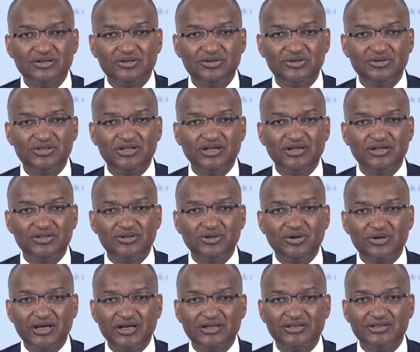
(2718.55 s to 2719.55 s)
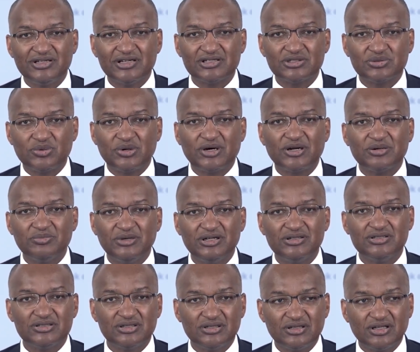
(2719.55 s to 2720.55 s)
generally don't get just one
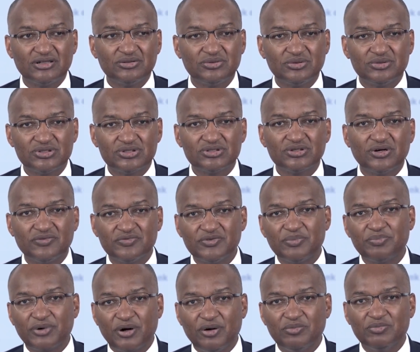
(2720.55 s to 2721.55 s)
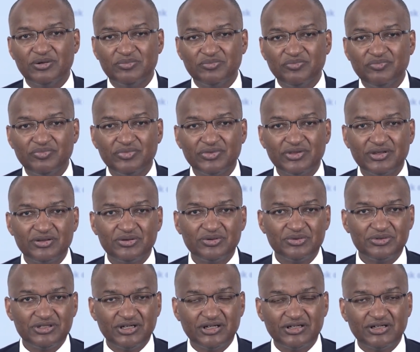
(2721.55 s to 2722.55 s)
medicine that will solve the problem.
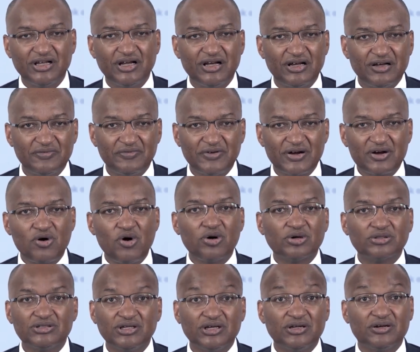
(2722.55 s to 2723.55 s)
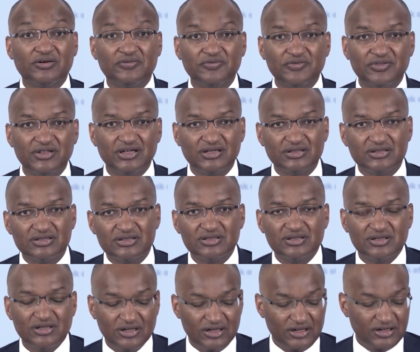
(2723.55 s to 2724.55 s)
You generally have a cocktail of things.
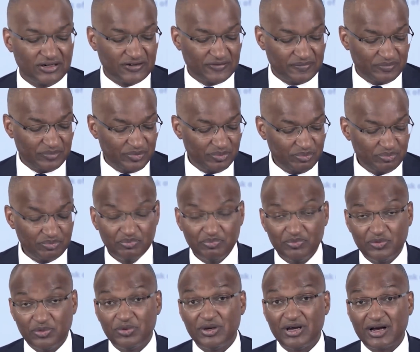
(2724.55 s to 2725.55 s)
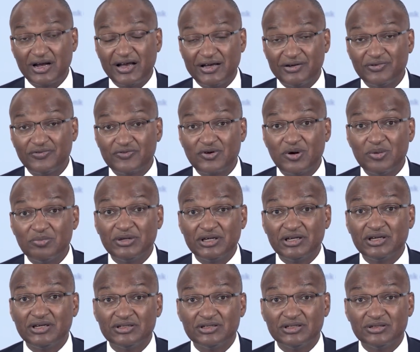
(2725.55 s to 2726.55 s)
We are kind of
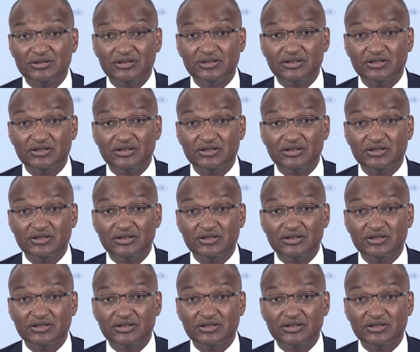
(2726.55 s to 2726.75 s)
complicated